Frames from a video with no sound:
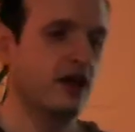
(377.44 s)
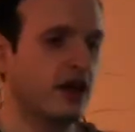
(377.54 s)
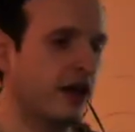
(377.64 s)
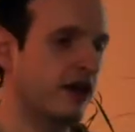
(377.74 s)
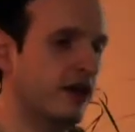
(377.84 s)

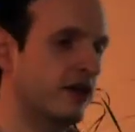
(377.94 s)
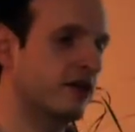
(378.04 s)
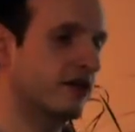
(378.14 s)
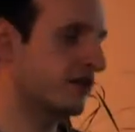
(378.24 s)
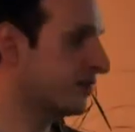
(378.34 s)

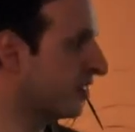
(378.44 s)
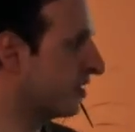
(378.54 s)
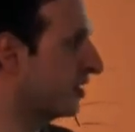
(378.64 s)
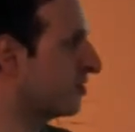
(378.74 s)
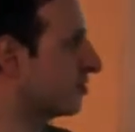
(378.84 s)
And
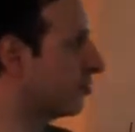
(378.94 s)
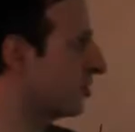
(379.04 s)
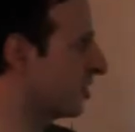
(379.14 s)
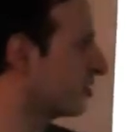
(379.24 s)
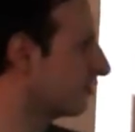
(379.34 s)
that leads to
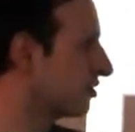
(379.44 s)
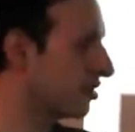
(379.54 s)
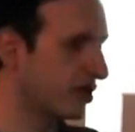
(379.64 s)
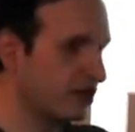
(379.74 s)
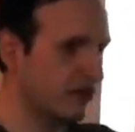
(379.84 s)
booting to a
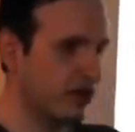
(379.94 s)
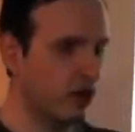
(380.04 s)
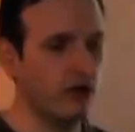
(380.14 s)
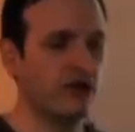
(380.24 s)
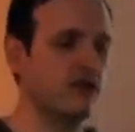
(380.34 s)
totally different
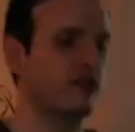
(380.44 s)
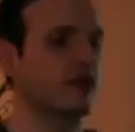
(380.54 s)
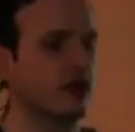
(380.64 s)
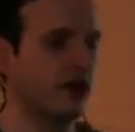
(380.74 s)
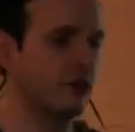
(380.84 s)
OS
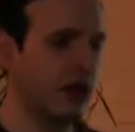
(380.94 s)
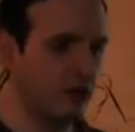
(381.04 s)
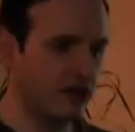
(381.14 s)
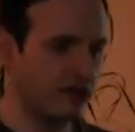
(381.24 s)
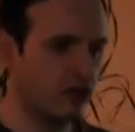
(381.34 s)
and
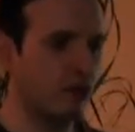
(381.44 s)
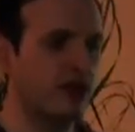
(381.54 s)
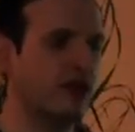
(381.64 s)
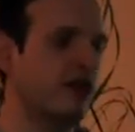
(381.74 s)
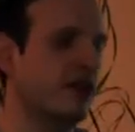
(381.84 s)
bypassing
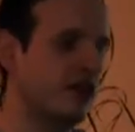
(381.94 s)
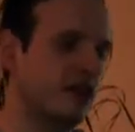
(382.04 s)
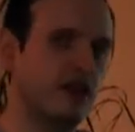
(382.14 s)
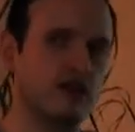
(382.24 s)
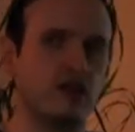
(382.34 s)

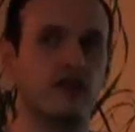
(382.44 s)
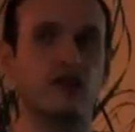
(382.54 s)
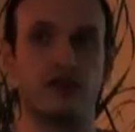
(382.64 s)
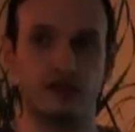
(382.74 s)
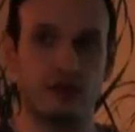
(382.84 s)
completely the
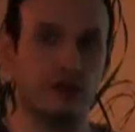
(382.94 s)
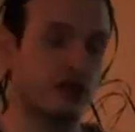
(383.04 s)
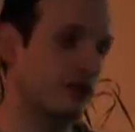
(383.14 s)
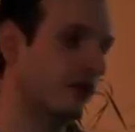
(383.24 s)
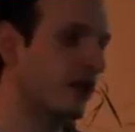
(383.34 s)
default
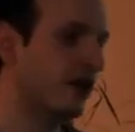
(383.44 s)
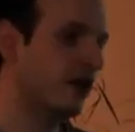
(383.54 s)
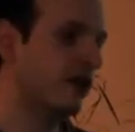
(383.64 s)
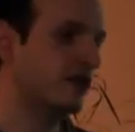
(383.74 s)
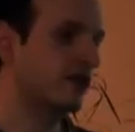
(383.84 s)
distribution.
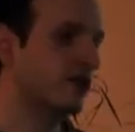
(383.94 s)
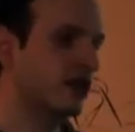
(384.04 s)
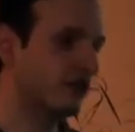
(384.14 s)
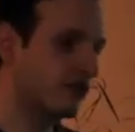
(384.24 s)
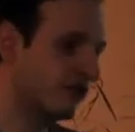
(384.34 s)
So you
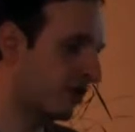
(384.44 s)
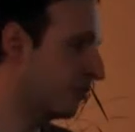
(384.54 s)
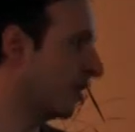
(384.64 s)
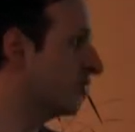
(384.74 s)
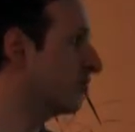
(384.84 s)
can run, for
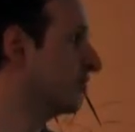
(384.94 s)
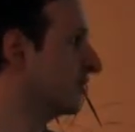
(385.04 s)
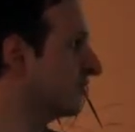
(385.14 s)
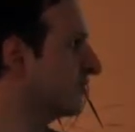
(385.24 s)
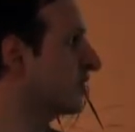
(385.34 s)
example,
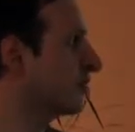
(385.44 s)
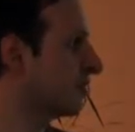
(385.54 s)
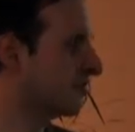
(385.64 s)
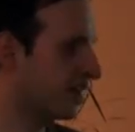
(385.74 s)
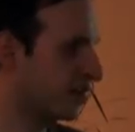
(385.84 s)
Android, you can
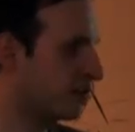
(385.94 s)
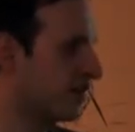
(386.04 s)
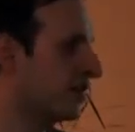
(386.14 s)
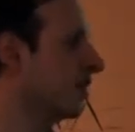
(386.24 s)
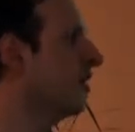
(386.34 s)
run
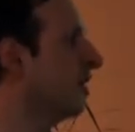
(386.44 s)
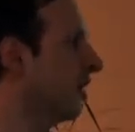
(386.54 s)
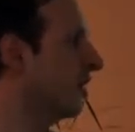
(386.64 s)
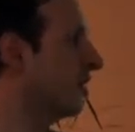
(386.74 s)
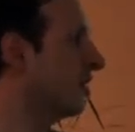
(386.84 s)
Slackware.
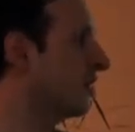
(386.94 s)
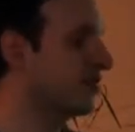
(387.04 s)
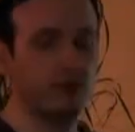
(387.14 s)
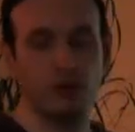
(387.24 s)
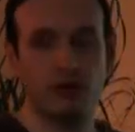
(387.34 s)

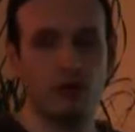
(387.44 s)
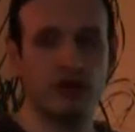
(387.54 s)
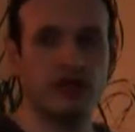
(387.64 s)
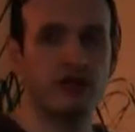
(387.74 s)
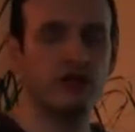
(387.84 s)
There's people
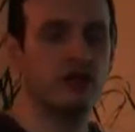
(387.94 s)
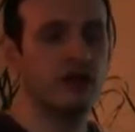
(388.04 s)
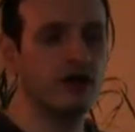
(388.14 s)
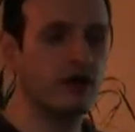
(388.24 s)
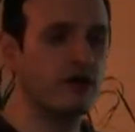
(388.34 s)
working on
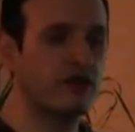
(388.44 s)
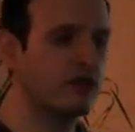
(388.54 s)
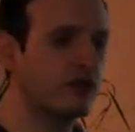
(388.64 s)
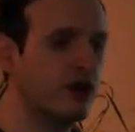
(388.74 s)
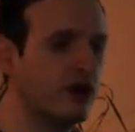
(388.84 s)

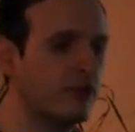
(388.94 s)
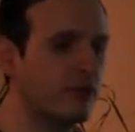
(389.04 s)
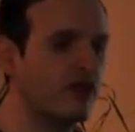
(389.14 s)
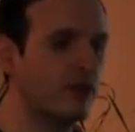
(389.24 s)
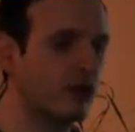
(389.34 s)
also
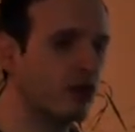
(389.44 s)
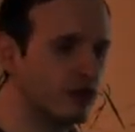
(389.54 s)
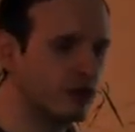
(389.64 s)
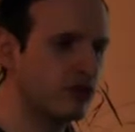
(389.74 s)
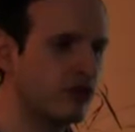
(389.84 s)
developing
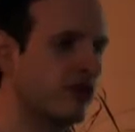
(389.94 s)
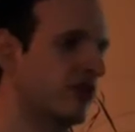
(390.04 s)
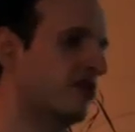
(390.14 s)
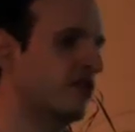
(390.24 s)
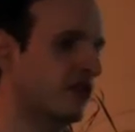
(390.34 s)
Ubuntu for
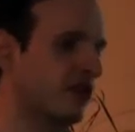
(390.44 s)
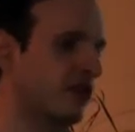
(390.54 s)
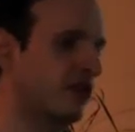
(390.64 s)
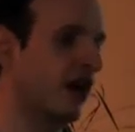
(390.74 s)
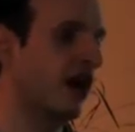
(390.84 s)
this
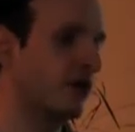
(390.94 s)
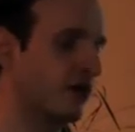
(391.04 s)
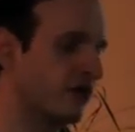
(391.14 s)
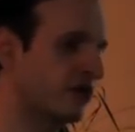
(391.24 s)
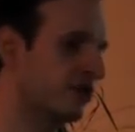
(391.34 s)

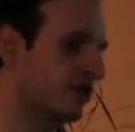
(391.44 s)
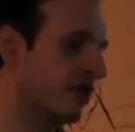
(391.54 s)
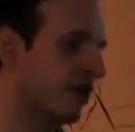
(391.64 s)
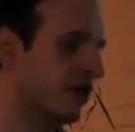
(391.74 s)
ARM version.